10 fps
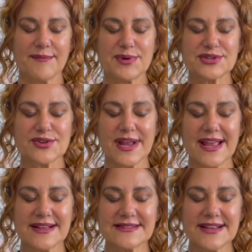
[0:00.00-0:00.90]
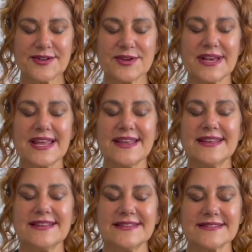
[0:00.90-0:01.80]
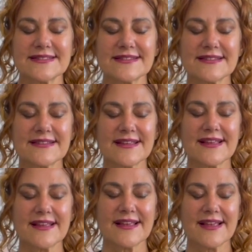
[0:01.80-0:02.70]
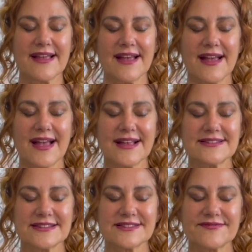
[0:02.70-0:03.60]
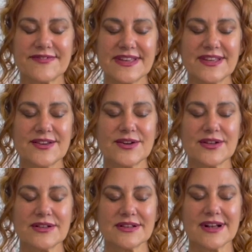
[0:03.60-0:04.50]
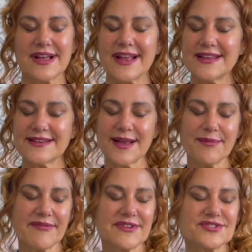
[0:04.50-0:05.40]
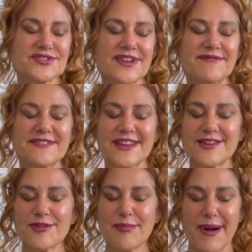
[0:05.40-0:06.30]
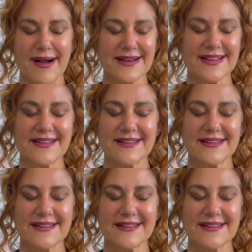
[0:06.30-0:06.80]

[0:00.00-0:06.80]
Put your hands on your knees and just feel any type of a shift in your body.